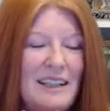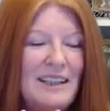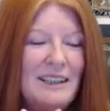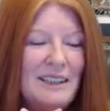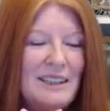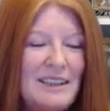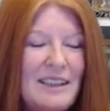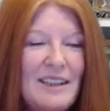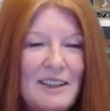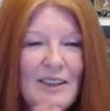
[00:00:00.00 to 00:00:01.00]

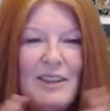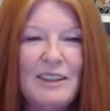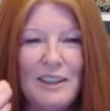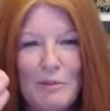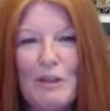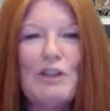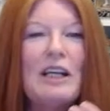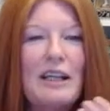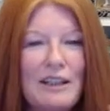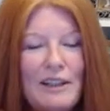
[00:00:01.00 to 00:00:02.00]
has been
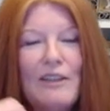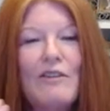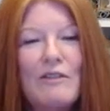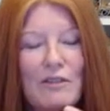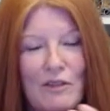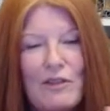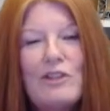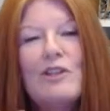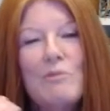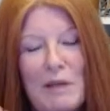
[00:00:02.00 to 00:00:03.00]
channeling
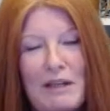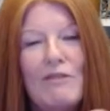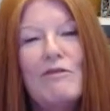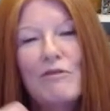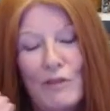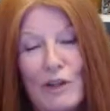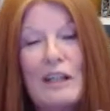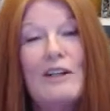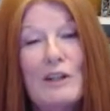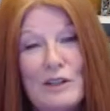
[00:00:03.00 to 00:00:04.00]
to me for
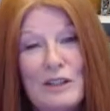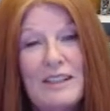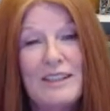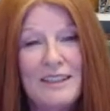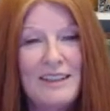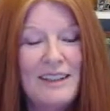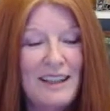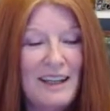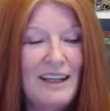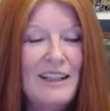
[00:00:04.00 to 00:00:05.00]
years.
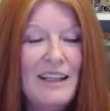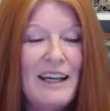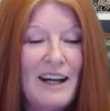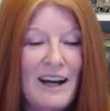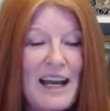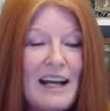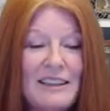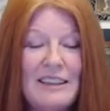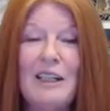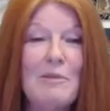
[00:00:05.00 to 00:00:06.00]
And I
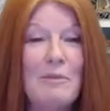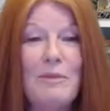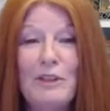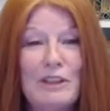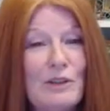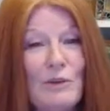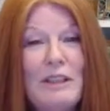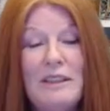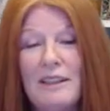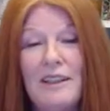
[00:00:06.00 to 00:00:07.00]
asked them just
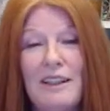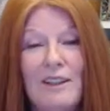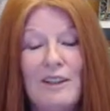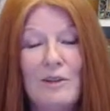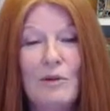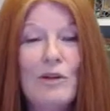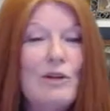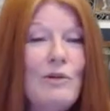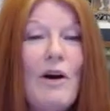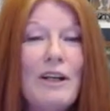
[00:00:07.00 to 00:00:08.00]
recently, well,
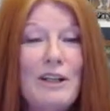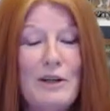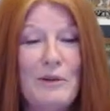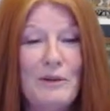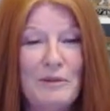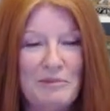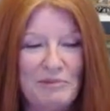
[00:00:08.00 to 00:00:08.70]
who are you?